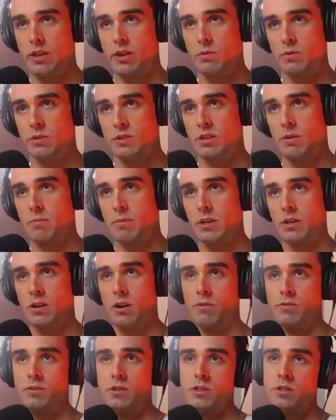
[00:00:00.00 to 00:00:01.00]
there was something
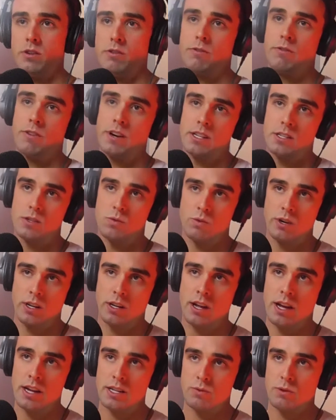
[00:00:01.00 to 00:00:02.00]
off? Did your friends
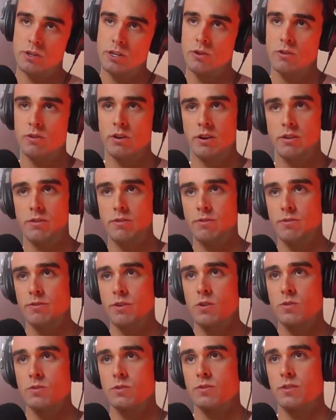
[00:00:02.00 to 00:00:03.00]
realize when you were at
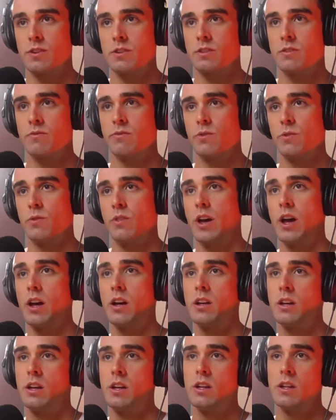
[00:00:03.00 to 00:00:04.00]
Falls Festival
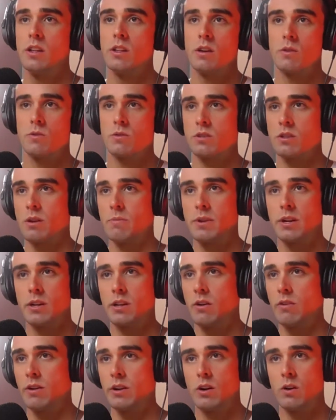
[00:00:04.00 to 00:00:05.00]
that there was something
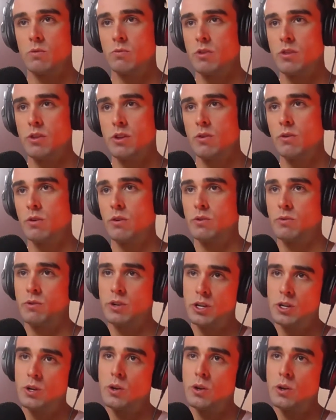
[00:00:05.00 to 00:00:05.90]
going on with you, or were you